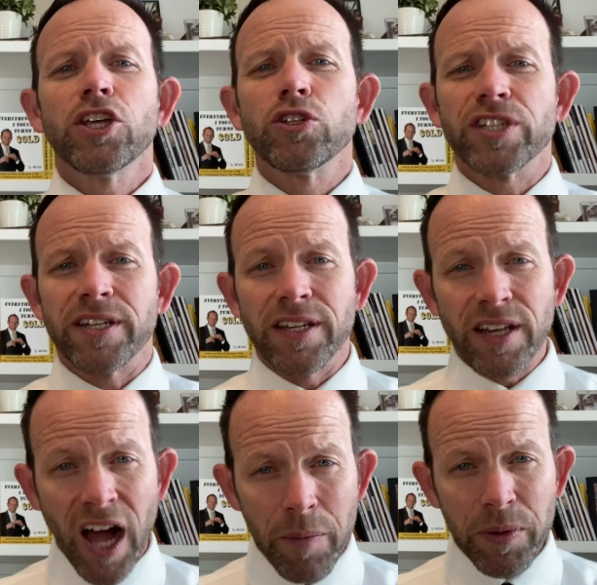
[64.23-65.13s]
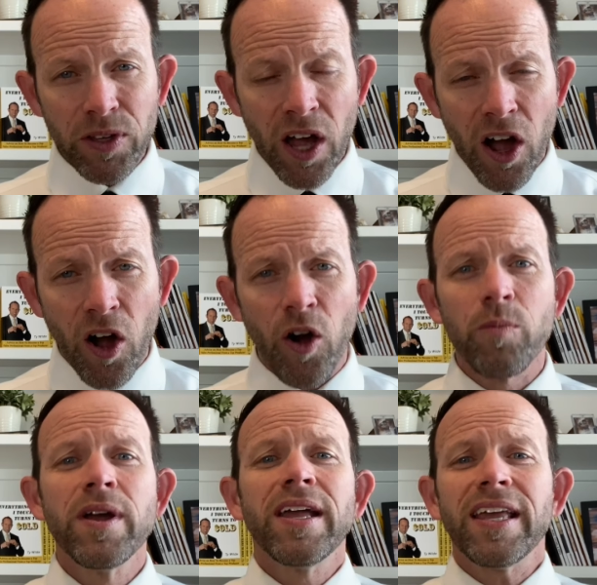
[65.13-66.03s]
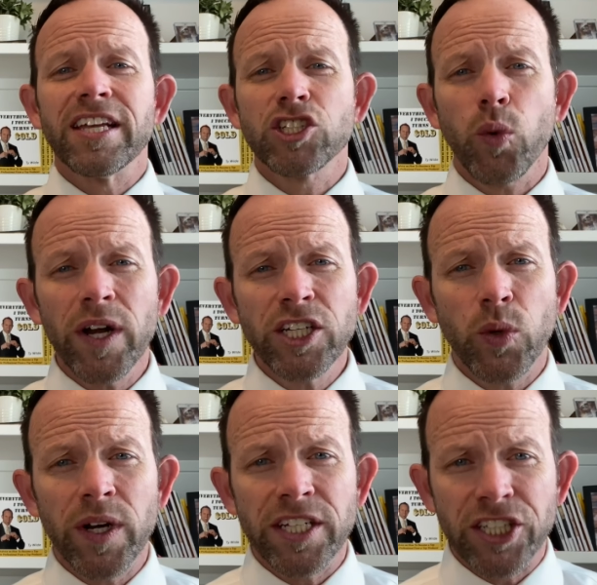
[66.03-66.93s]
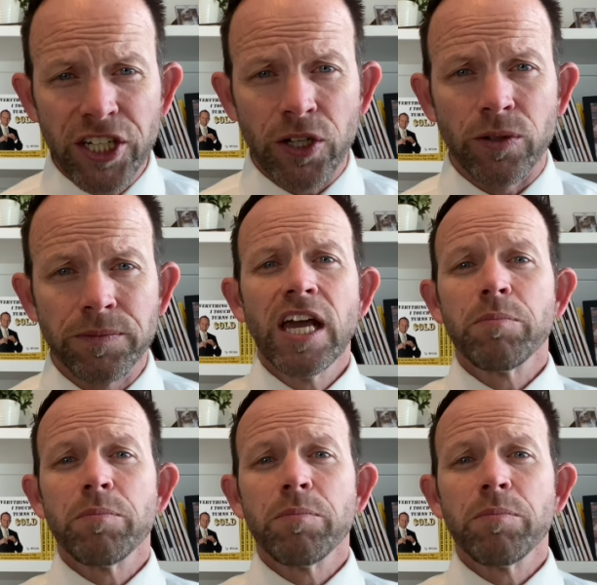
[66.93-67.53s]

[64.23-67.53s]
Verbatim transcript: you should not build a home in 2022.